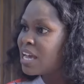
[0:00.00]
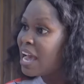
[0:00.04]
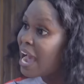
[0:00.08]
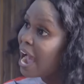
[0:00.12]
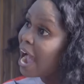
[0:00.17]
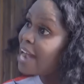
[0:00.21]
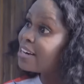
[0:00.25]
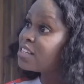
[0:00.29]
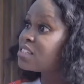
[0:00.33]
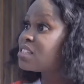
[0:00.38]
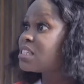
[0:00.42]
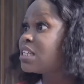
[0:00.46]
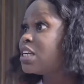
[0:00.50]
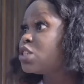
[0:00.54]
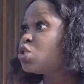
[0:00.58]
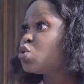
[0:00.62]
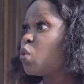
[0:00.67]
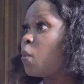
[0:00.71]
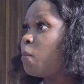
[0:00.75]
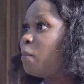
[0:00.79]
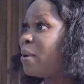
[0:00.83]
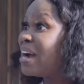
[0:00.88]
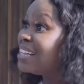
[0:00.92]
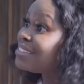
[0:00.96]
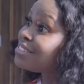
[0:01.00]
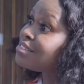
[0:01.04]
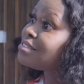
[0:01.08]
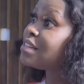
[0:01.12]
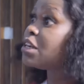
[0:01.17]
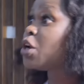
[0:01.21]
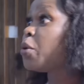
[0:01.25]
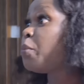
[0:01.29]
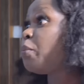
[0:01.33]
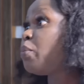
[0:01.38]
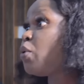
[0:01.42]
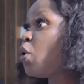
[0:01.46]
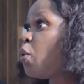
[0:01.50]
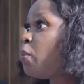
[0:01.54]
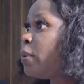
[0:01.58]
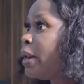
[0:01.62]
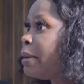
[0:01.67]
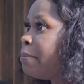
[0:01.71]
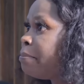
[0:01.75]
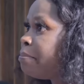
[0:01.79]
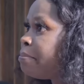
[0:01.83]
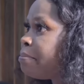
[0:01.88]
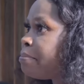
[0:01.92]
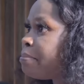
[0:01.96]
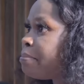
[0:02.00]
I decided to buy it. Is that a problem?